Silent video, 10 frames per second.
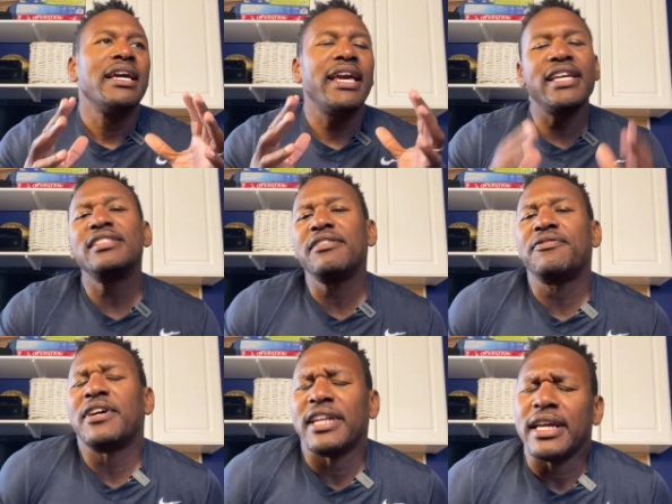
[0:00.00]
Isn't it
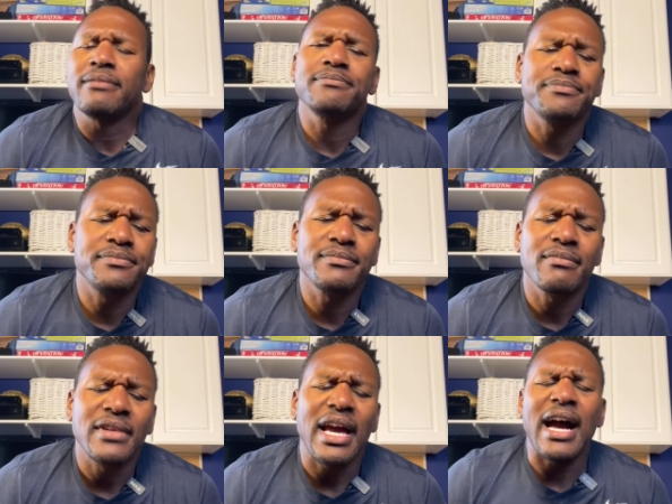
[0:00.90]
funny
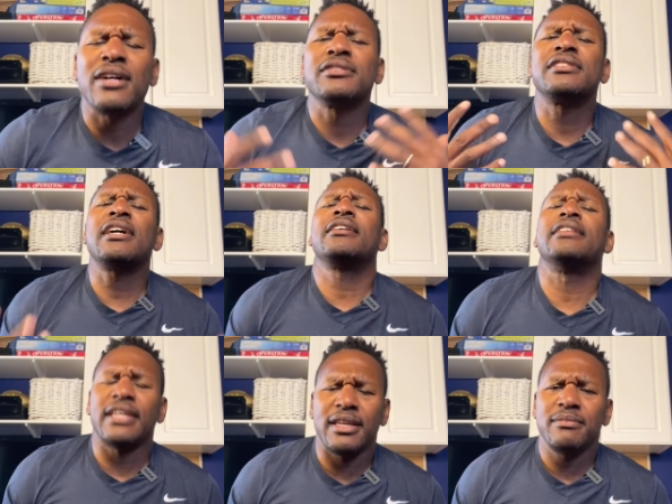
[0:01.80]
how
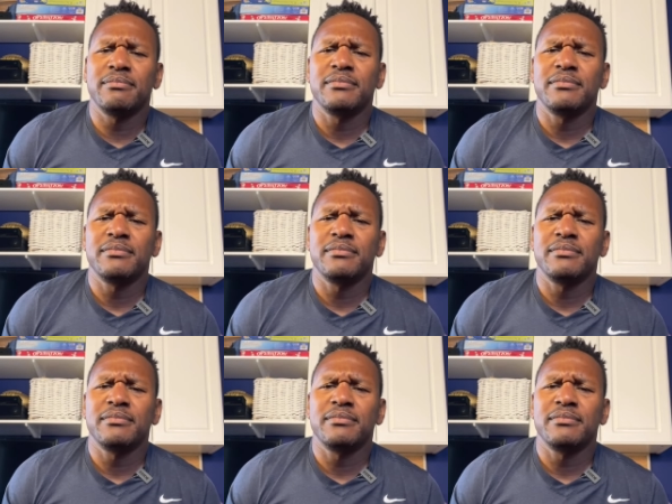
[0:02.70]
suddenly